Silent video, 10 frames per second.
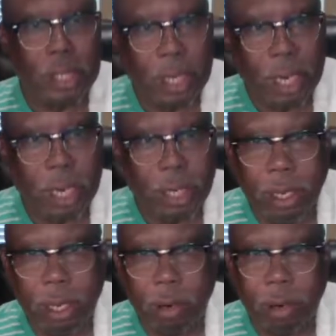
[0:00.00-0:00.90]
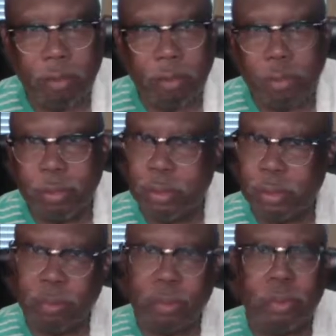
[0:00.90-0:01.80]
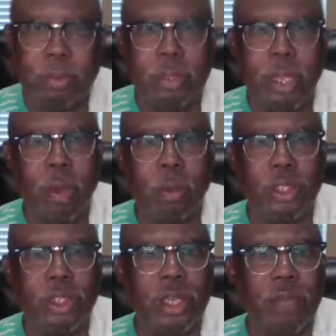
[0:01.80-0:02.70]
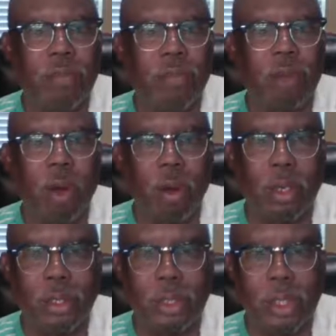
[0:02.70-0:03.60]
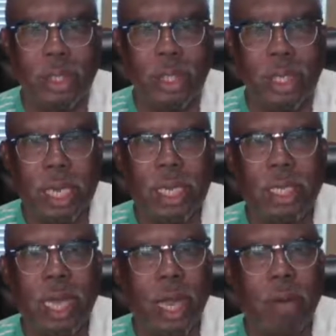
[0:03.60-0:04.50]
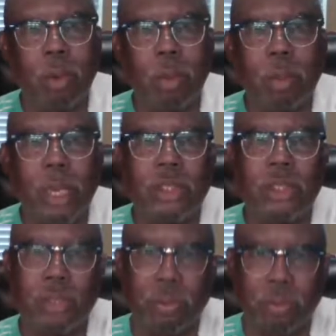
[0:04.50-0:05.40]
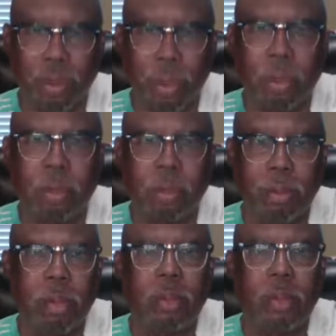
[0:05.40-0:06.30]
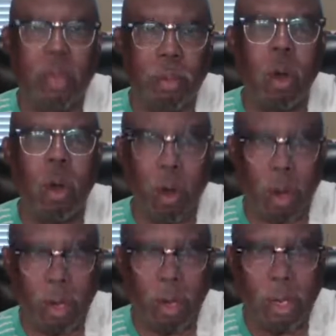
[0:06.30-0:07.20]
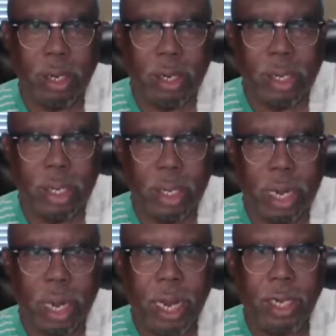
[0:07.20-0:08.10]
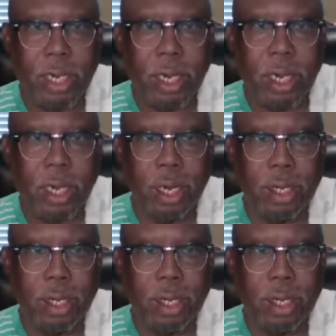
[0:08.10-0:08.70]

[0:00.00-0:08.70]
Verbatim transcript: and uh, they'll receive it for us. And God will bless you for the, the, the more. And uh,